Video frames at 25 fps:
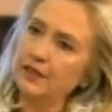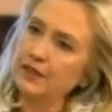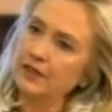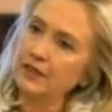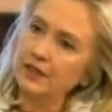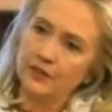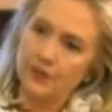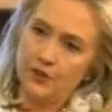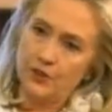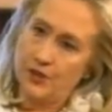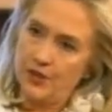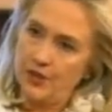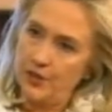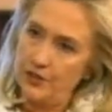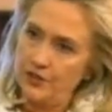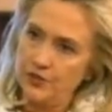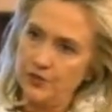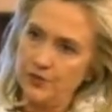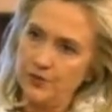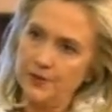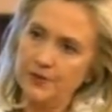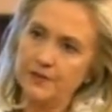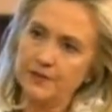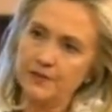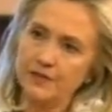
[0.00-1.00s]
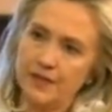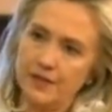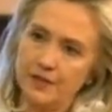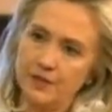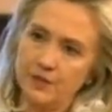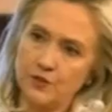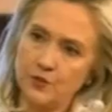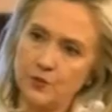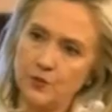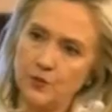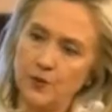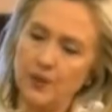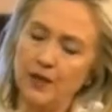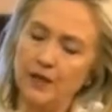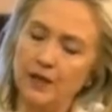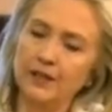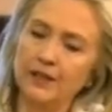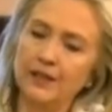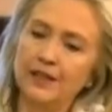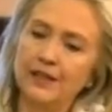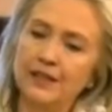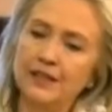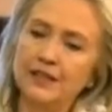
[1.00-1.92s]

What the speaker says: in other countries as well.